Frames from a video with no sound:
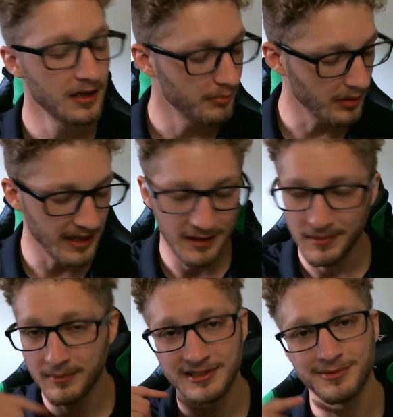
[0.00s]
playing
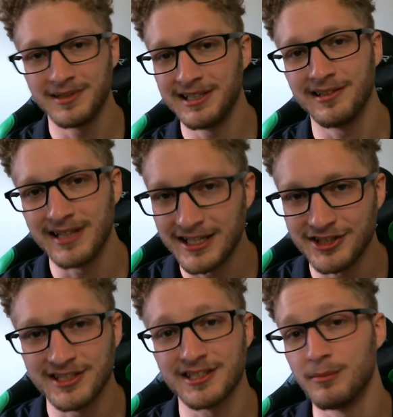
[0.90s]
maybe some League of
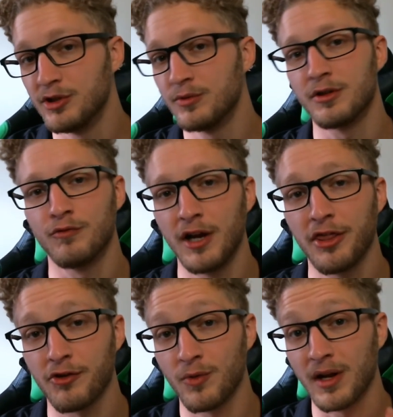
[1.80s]
Legends I'm doing a run
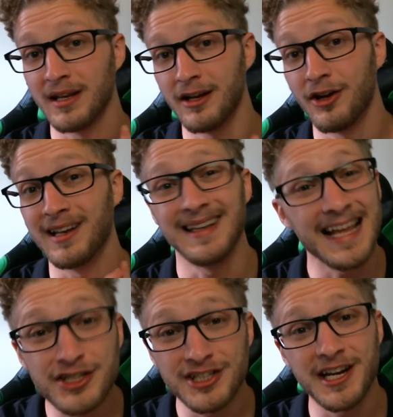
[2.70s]
through on on
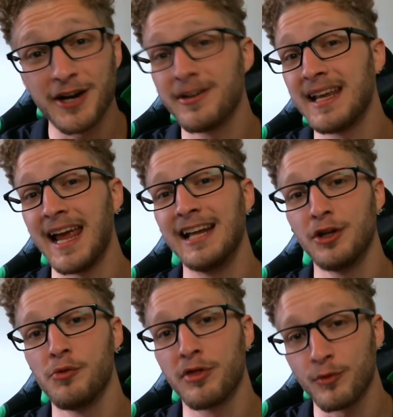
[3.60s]
legendary
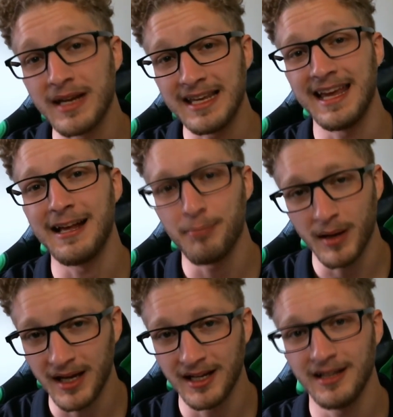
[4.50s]
Halo 3
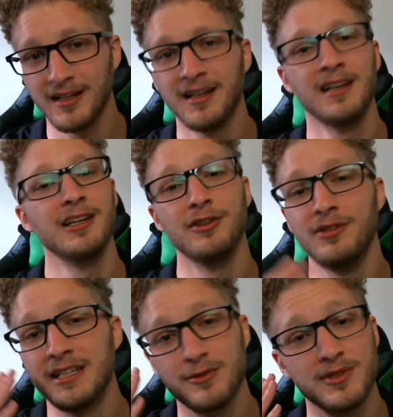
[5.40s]
campaign you
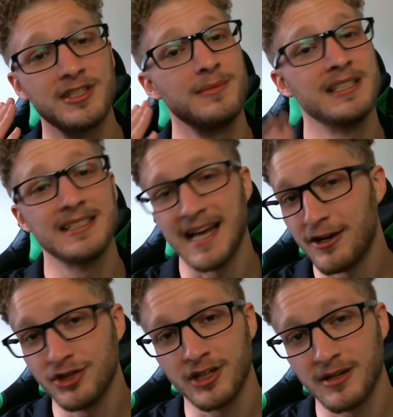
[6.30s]
guys want some
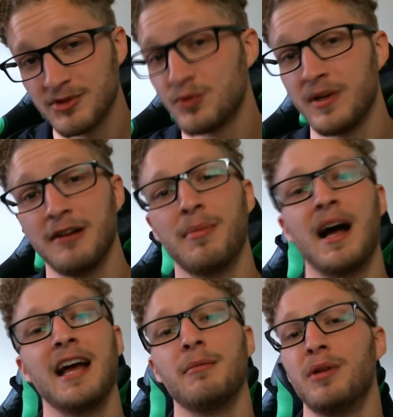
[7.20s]
nostalgia, come swing by.
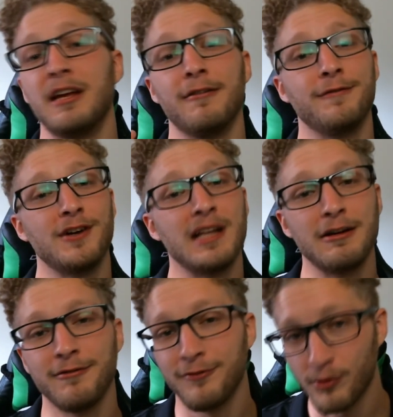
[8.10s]
and play on Fallout
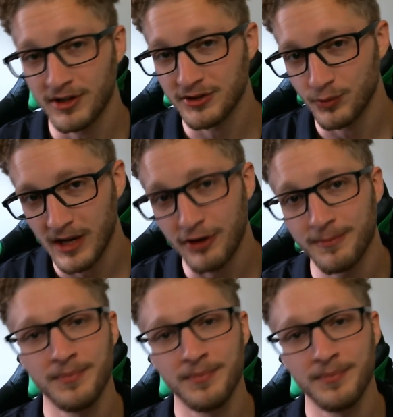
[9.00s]
4 as well,